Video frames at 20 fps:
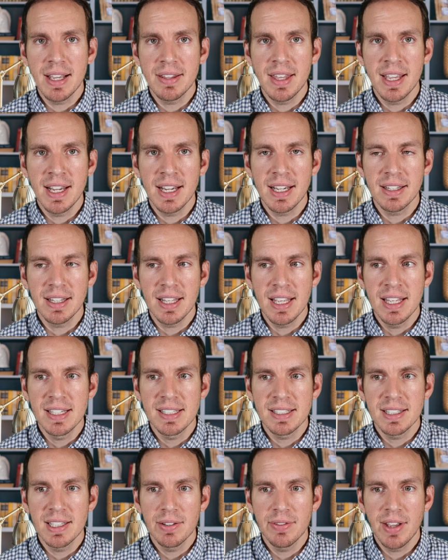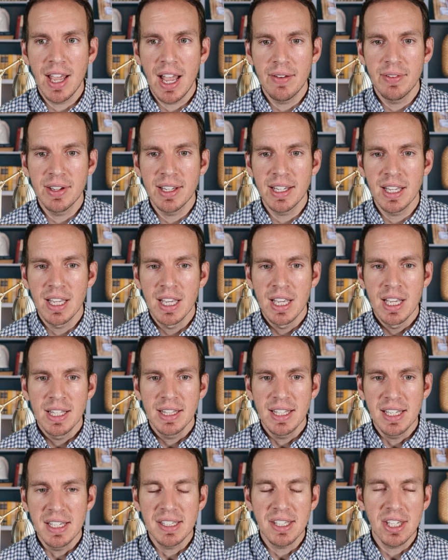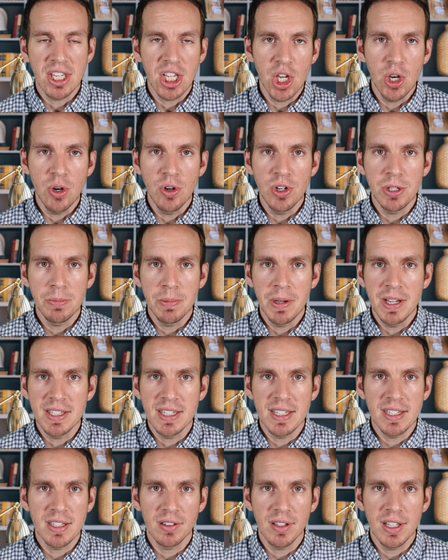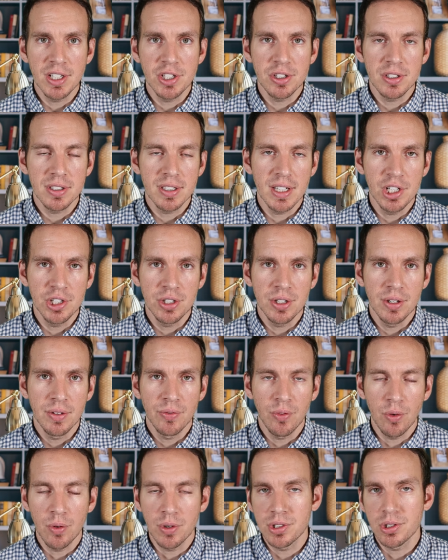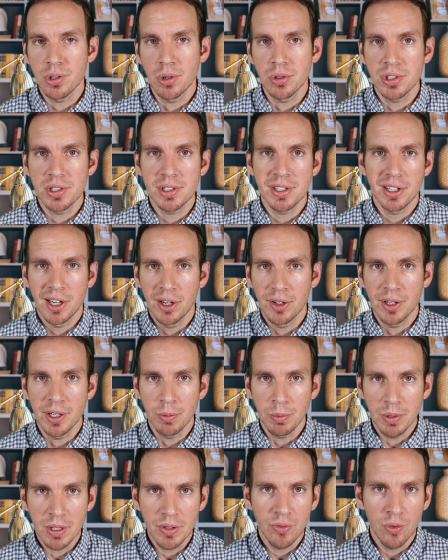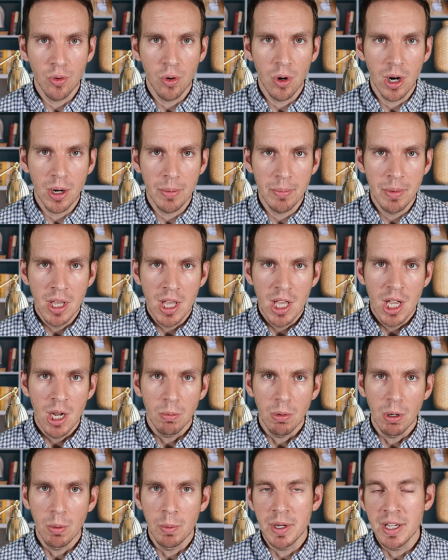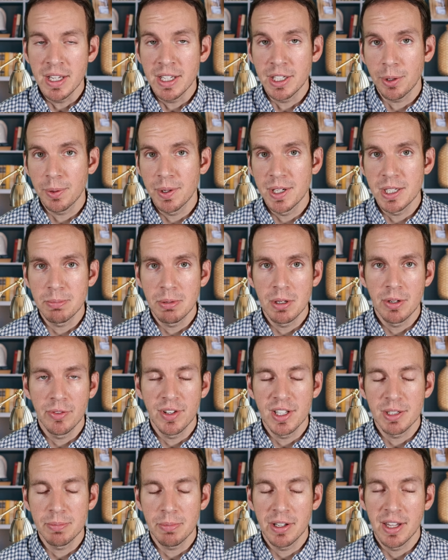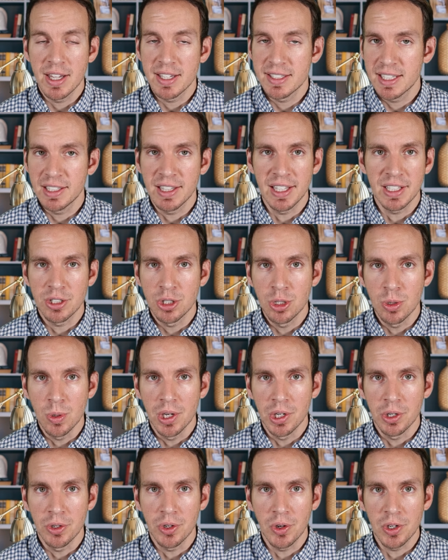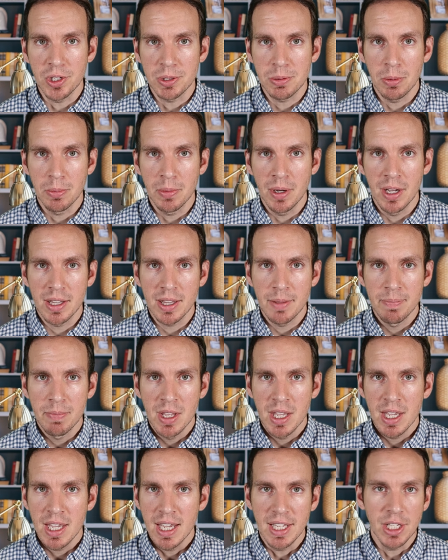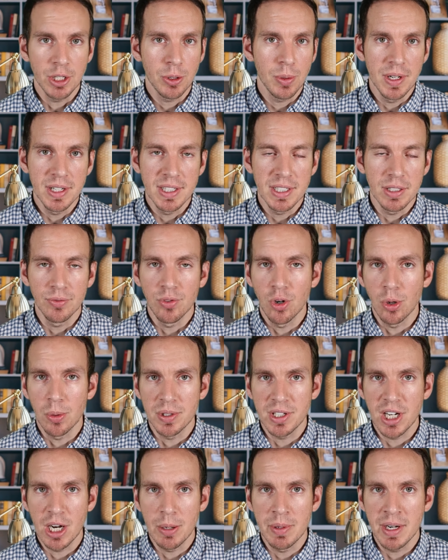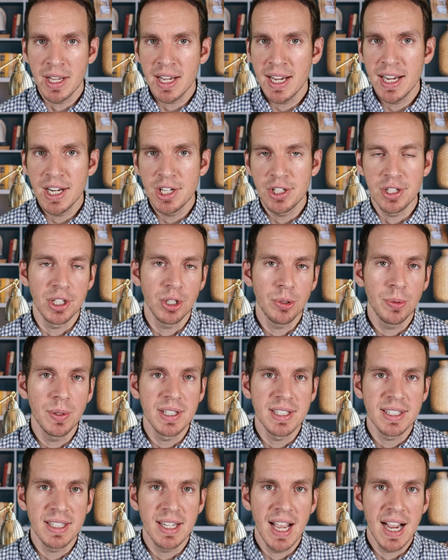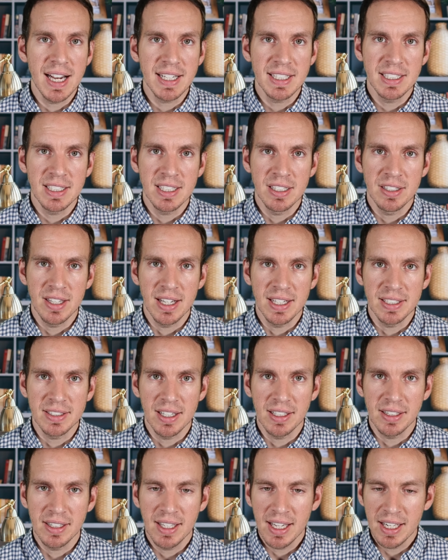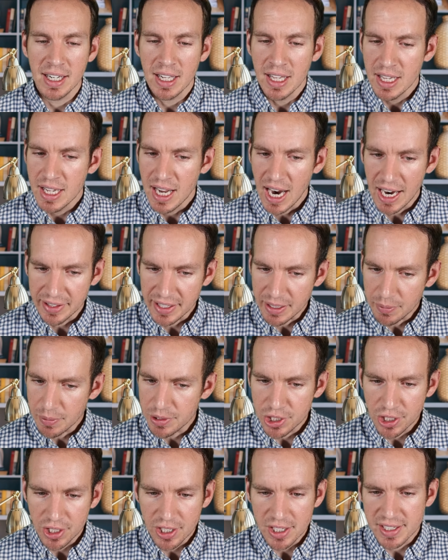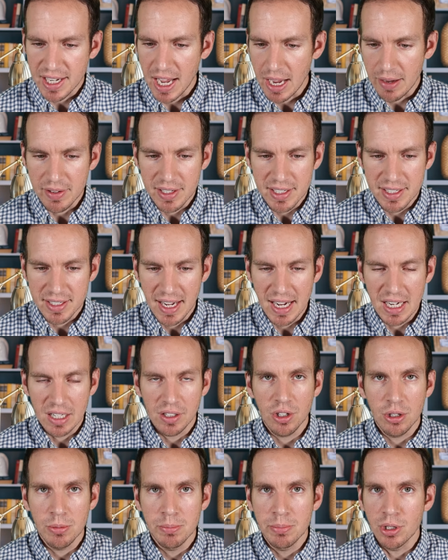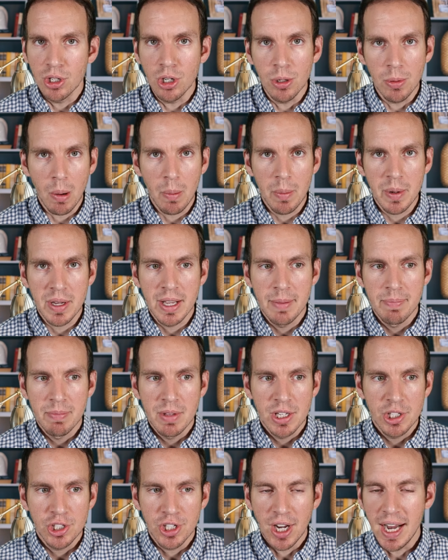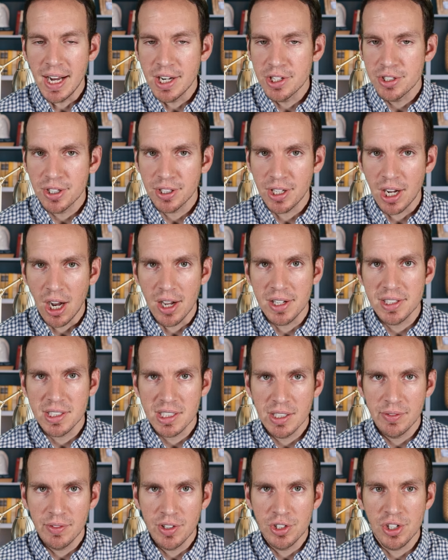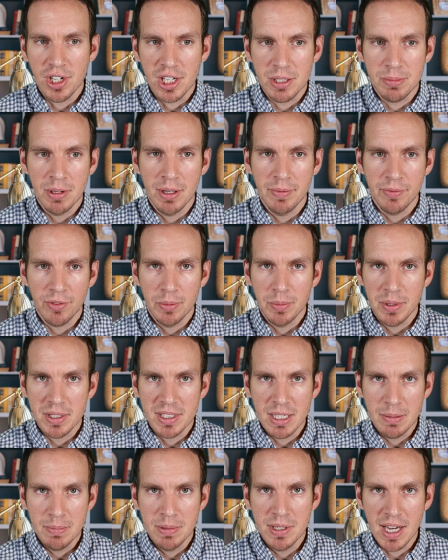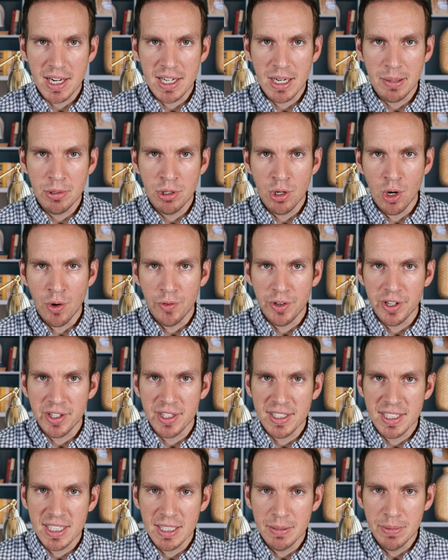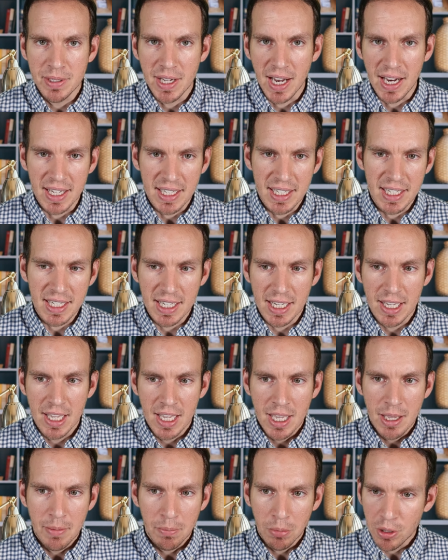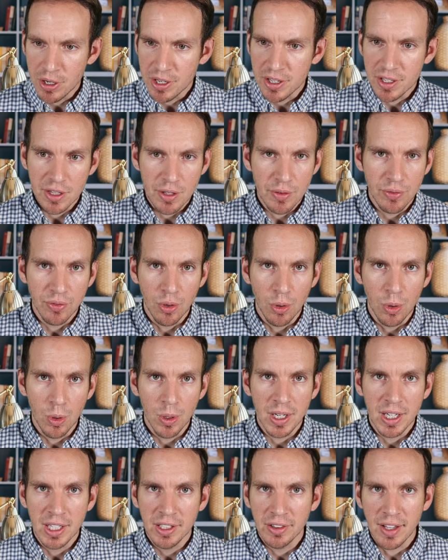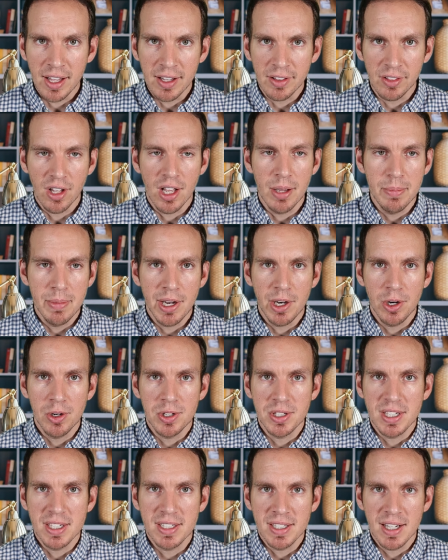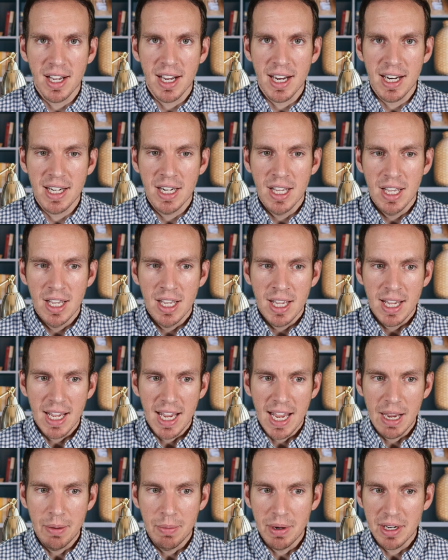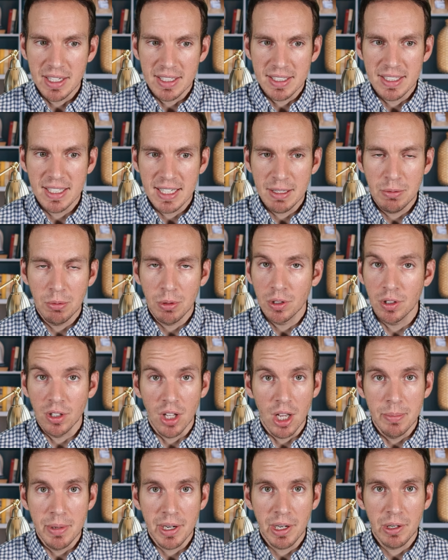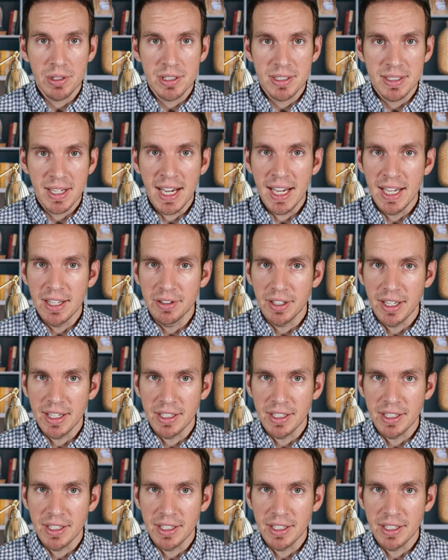I think instead of having these huge pieces of legislation for Social Security reform, where we increase benefits by, let's say, like $200 per month, increase the full retirement age, increase taxes and things like that, I think we should just have a standalone bill where we change the cost of living adjustment from the CPIW over to the CPIE, put it on the floor and let lawmakers decide, and we can see where lawmakers stand.